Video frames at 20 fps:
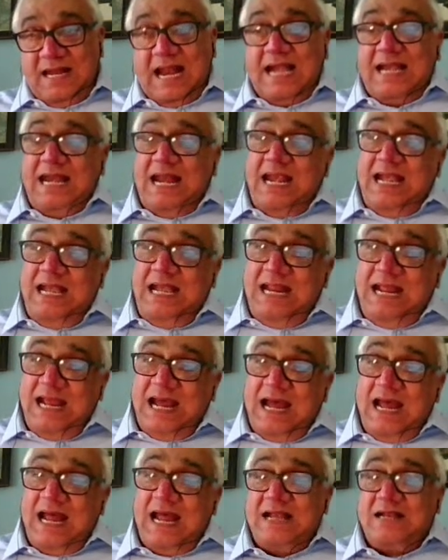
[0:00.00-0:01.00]
that
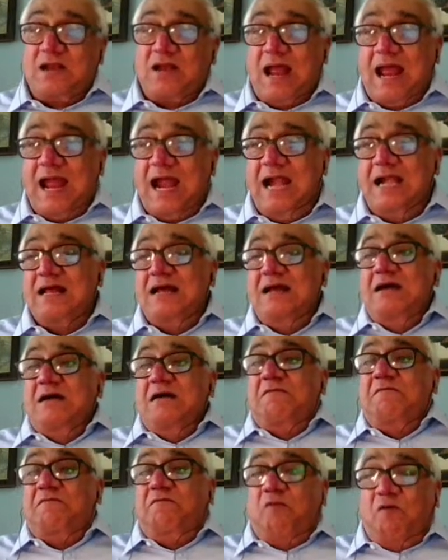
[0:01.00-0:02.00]
India has had
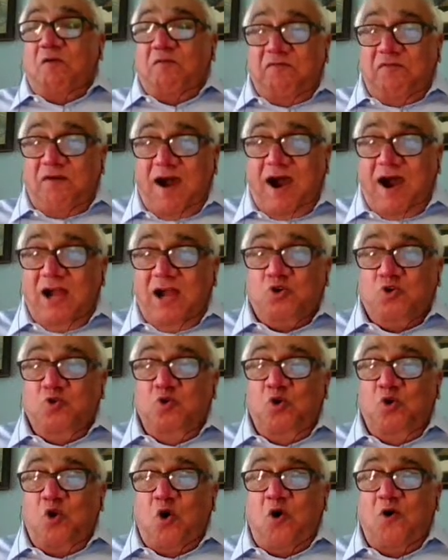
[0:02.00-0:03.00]
for far
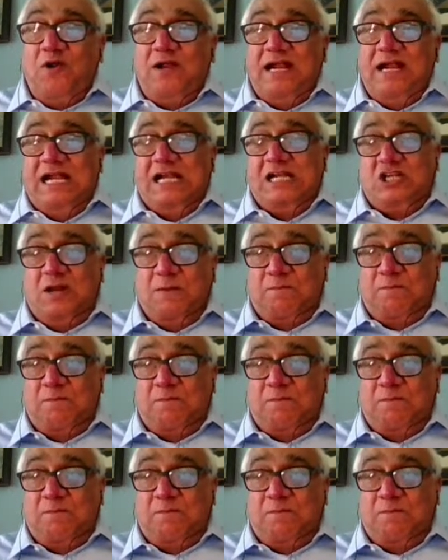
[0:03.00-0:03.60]
too long. Its